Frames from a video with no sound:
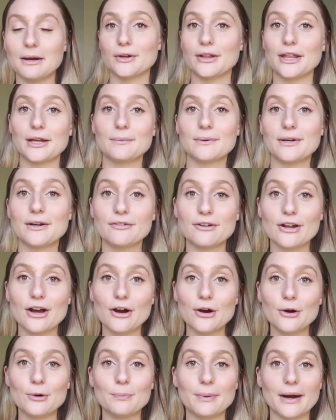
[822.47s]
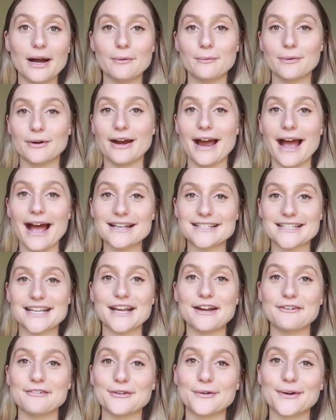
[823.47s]
We were like, we don't know, but we were
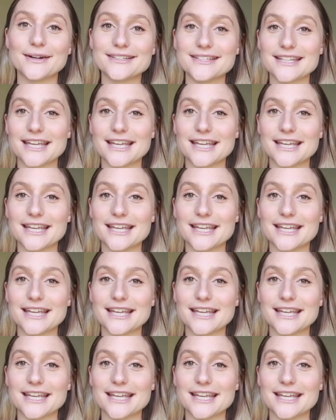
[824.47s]
asking everyone